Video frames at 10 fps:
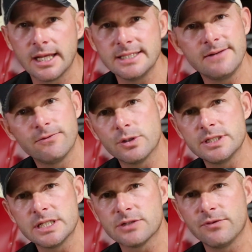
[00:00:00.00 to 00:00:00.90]

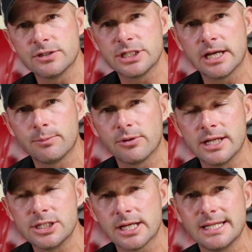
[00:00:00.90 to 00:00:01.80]
1946 Fairchild
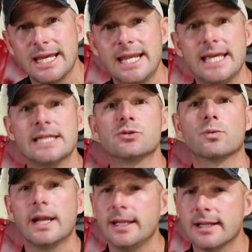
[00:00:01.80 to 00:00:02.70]
project. It is
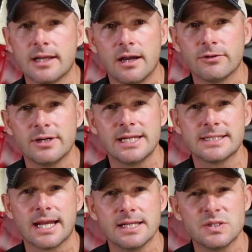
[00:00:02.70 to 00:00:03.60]
ready to cover.
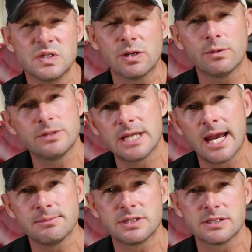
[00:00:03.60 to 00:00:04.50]
It's got a 0
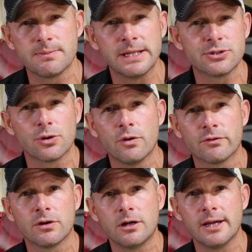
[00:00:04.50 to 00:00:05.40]
time since major
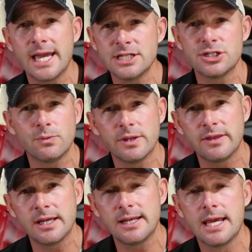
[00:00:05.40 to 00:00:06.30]
overhaul engine with
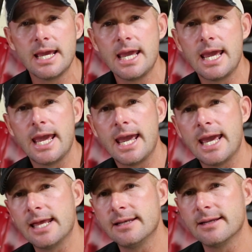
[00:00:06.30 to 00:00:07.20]
it,
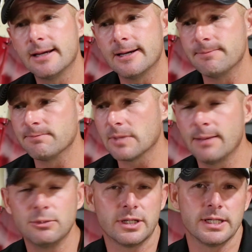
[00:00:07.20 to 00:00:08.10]
and
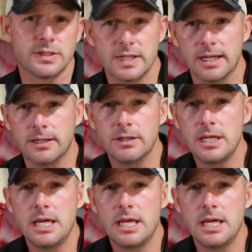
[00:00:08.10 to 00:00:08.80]
I'm looking to sell."